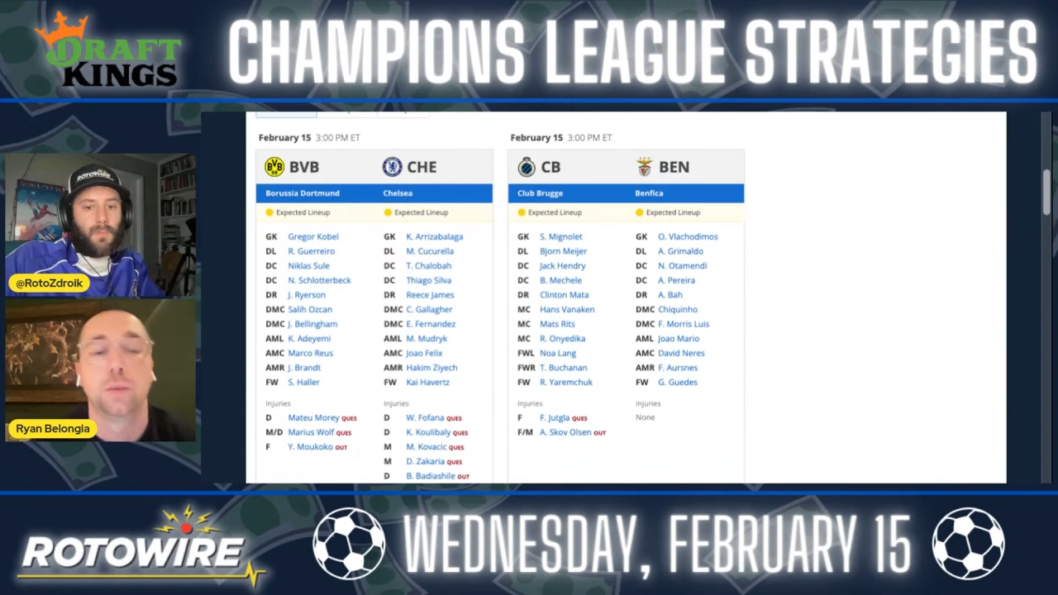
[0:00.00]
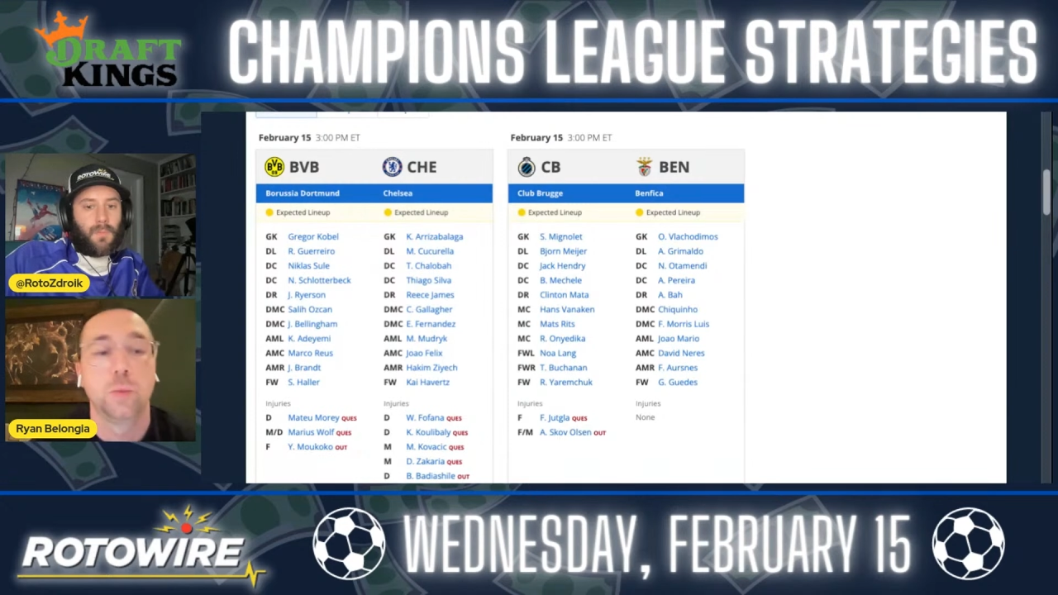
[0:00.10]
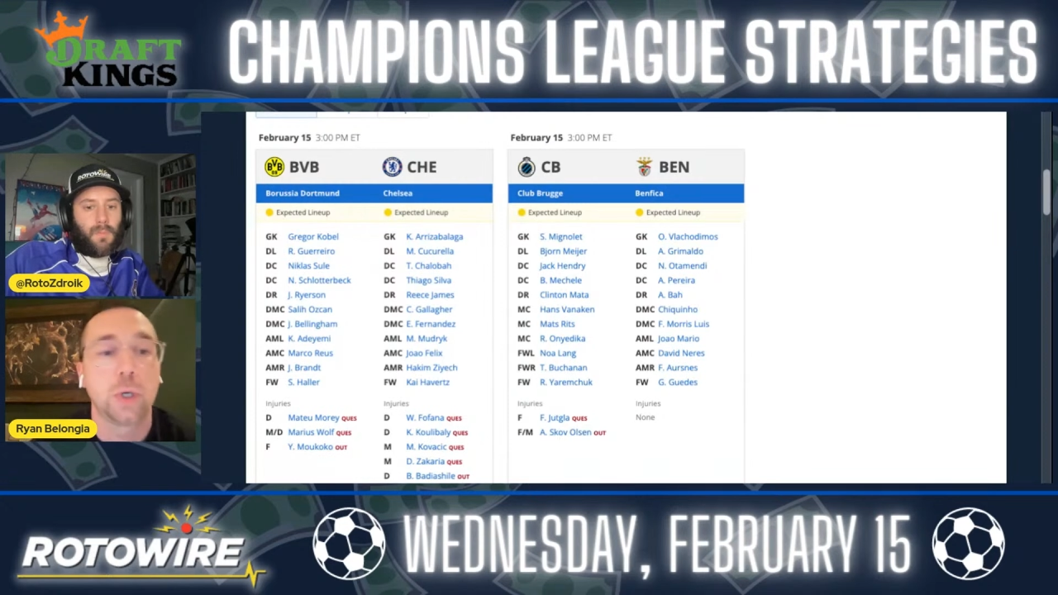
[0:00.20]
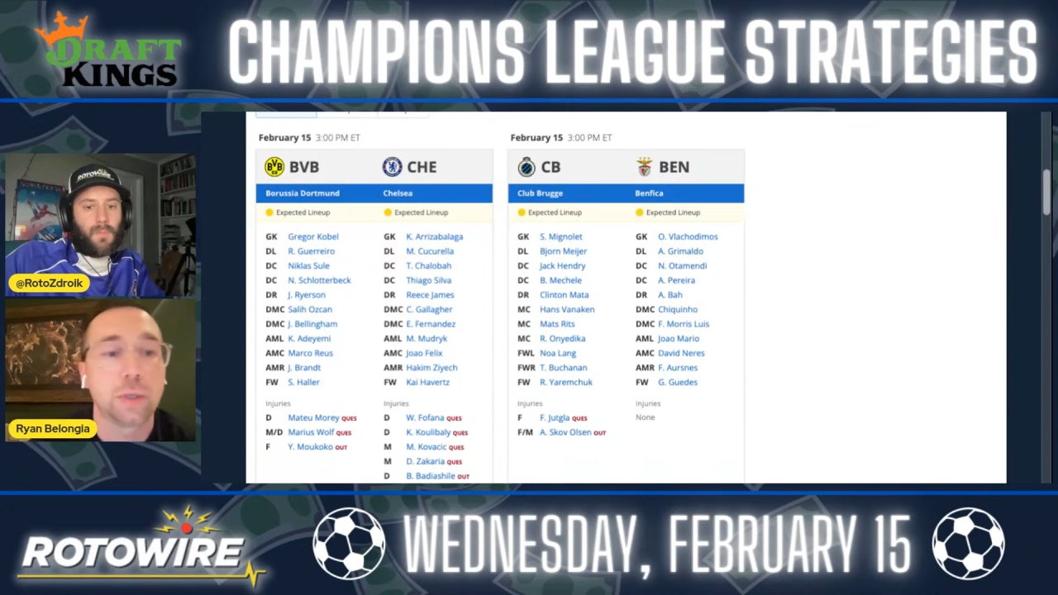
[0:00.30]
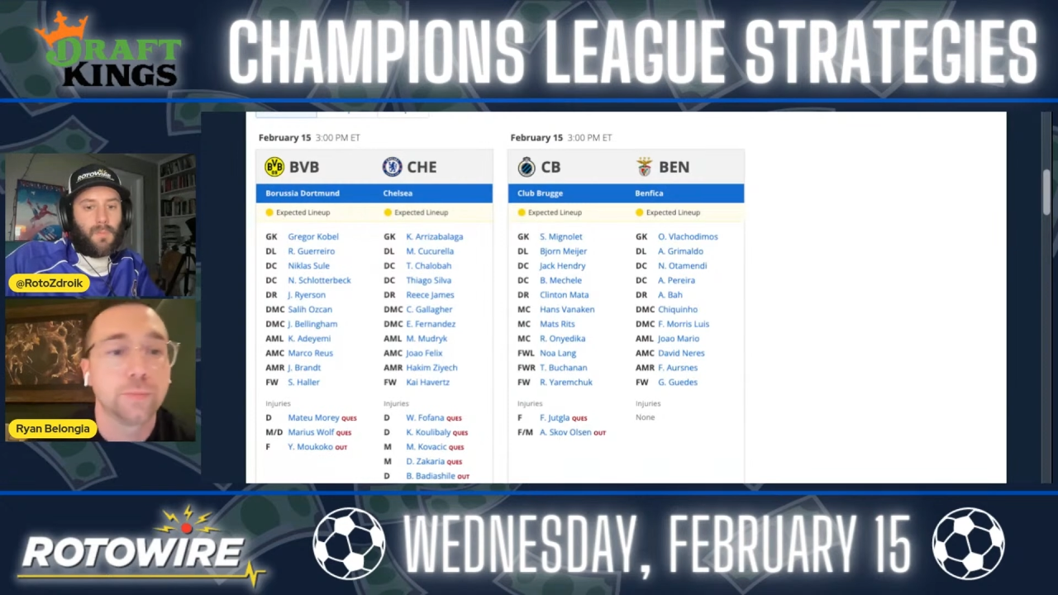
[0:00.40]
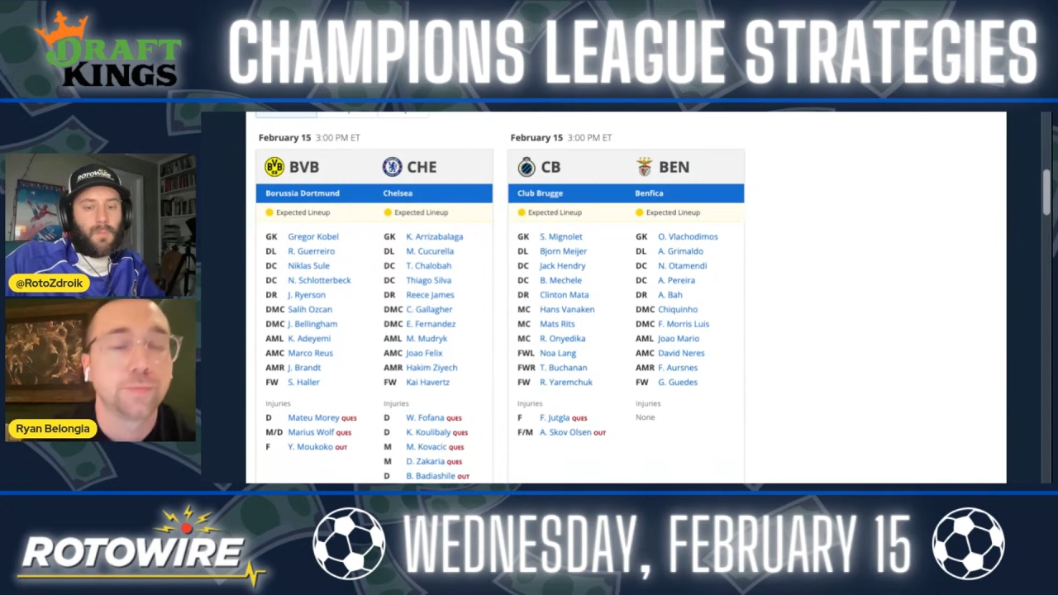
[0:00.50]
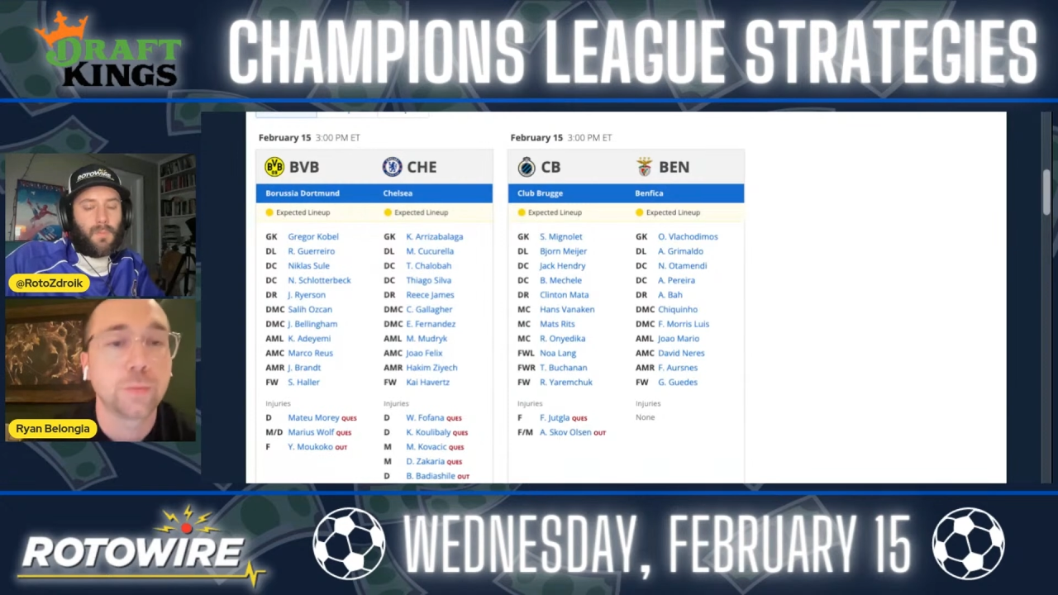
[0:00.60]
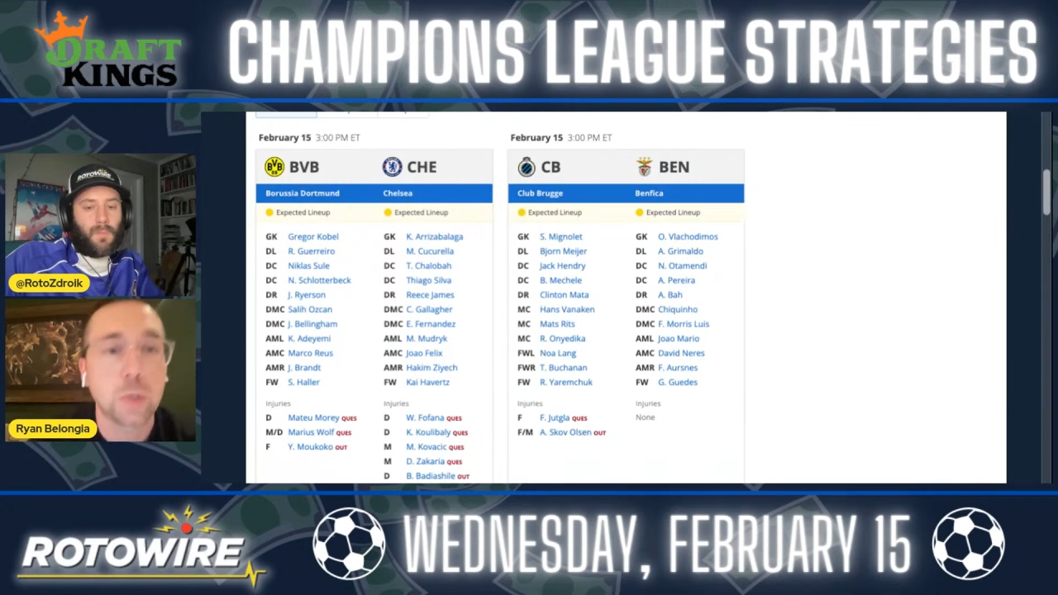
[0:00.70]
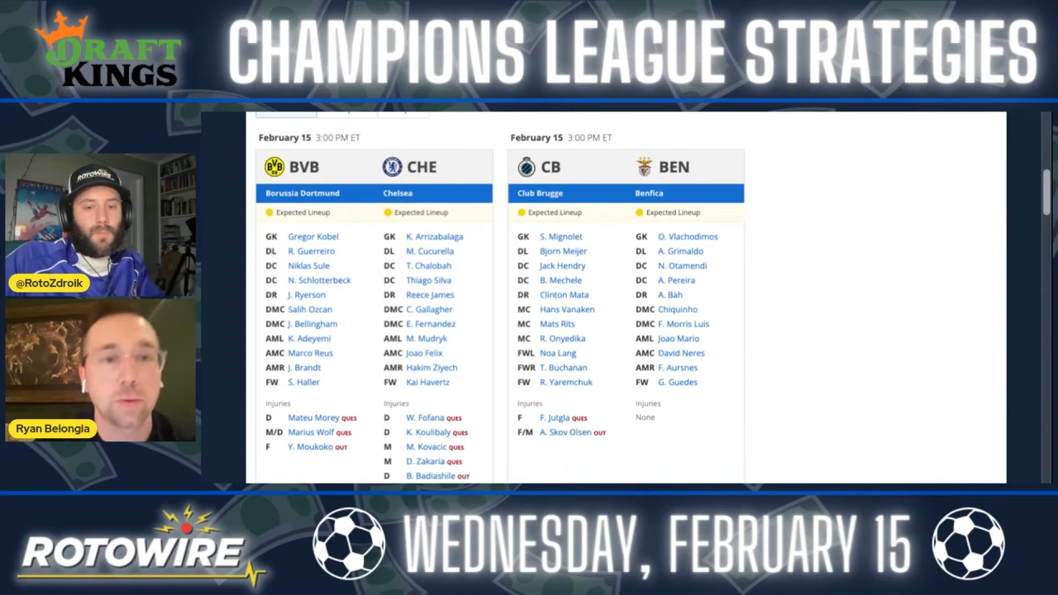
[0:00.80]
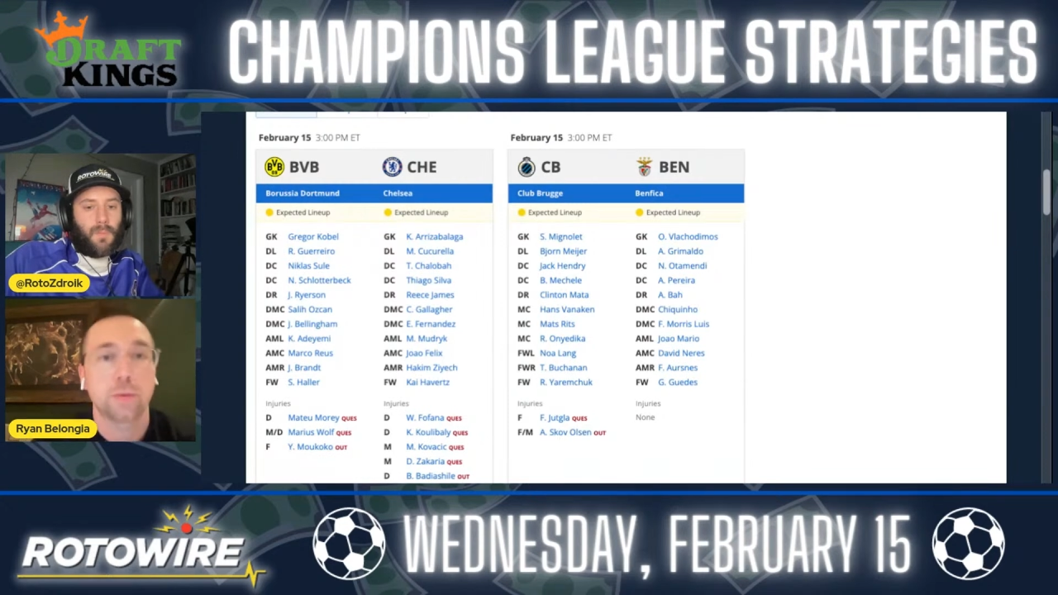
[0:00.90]
But
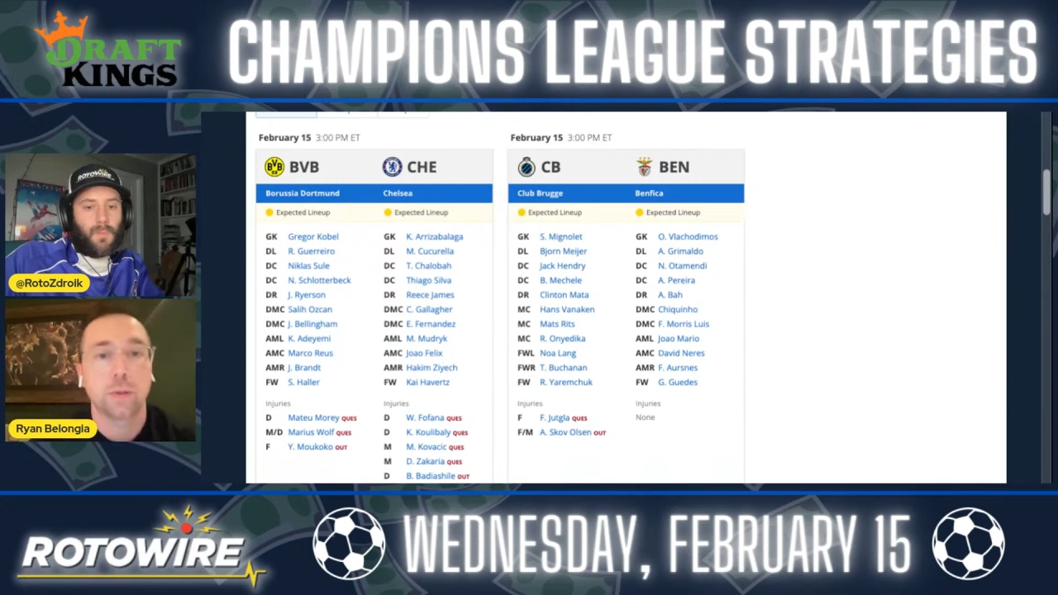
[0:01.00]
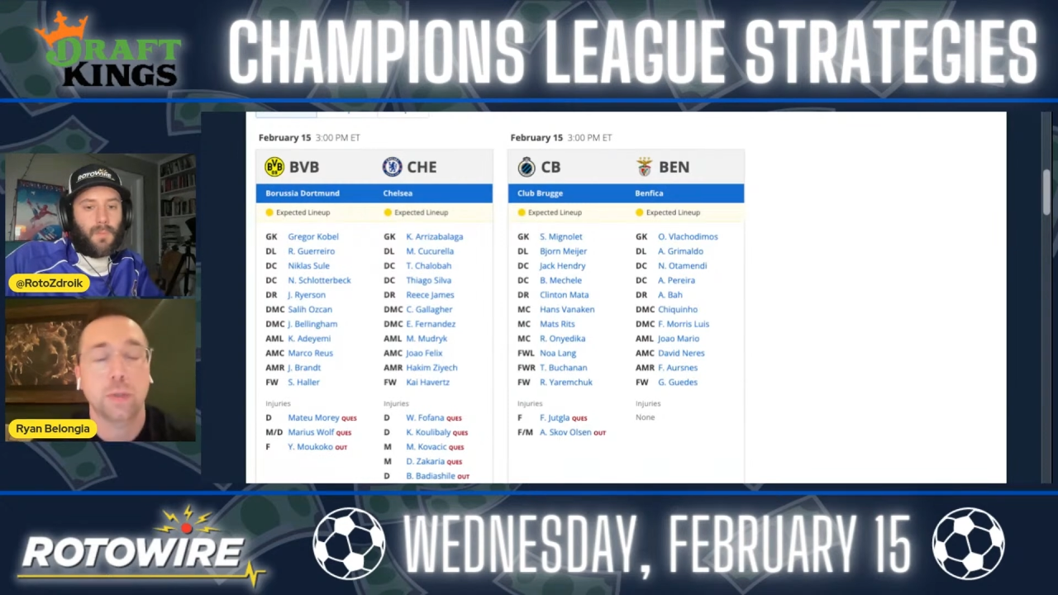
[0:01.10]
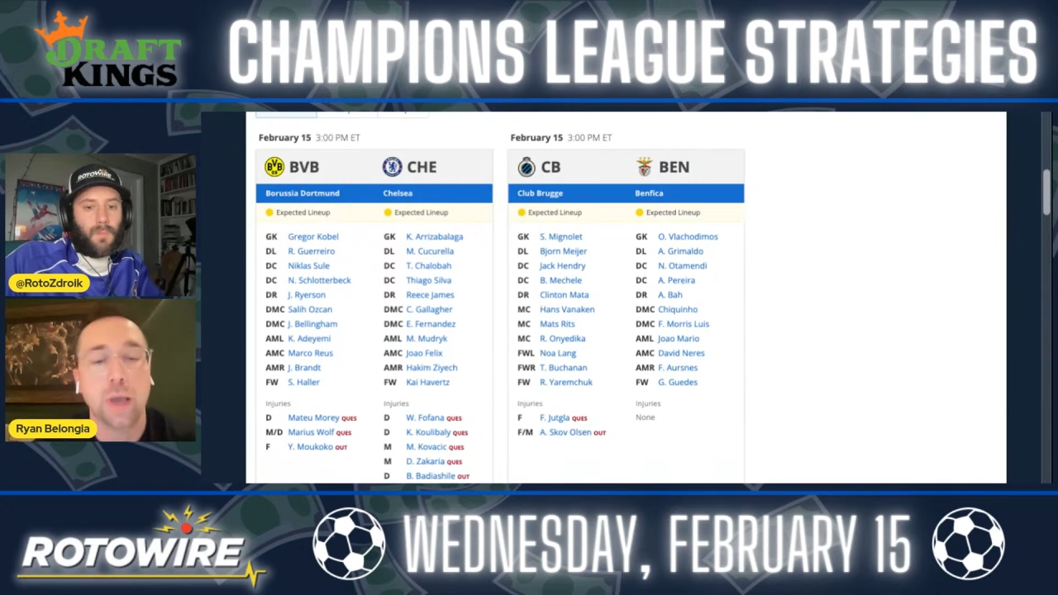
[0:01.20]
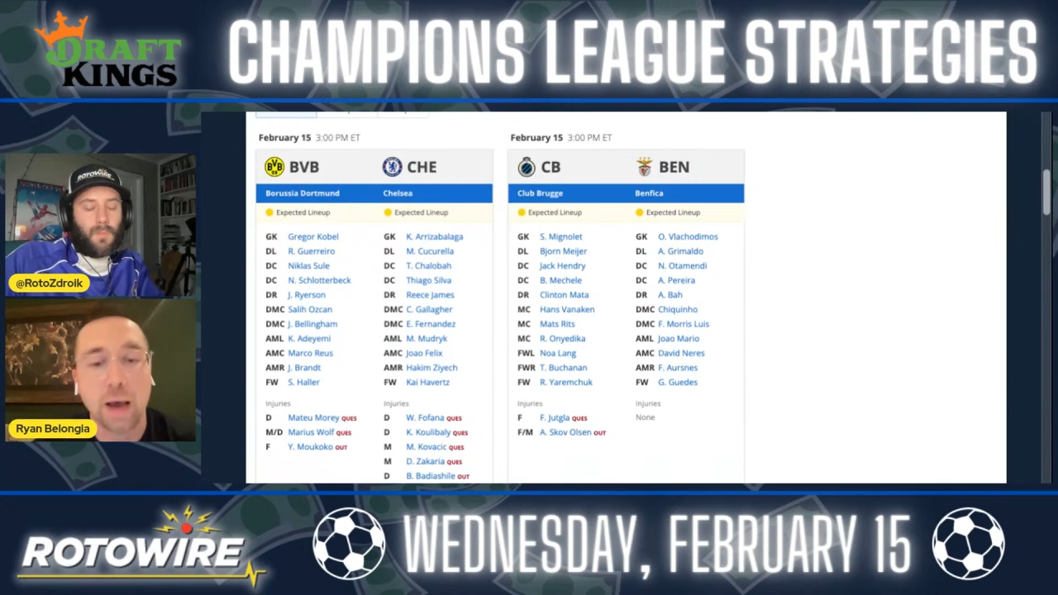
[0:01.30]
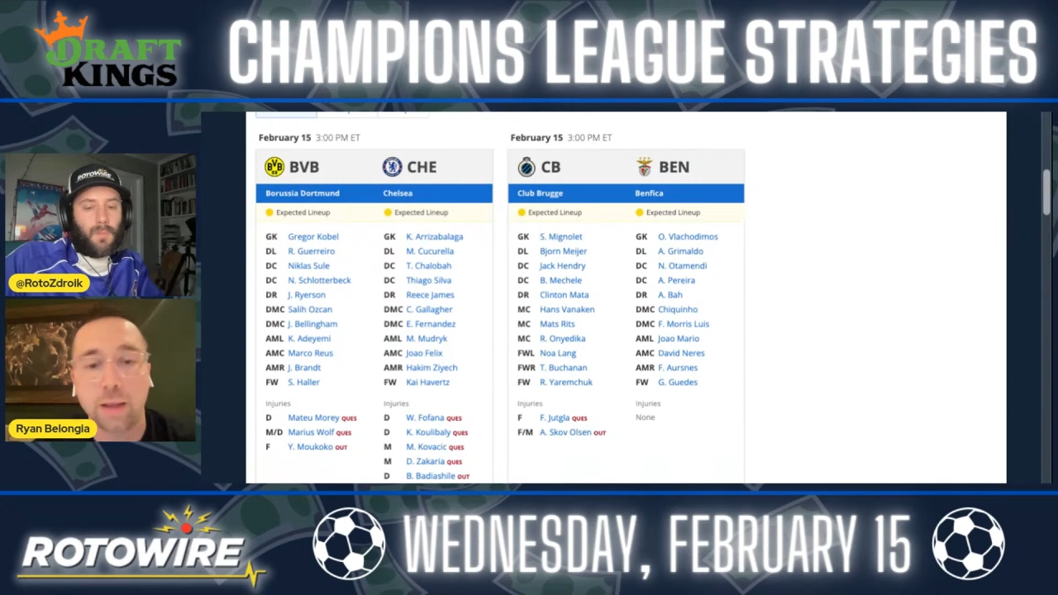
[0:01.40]
yeah,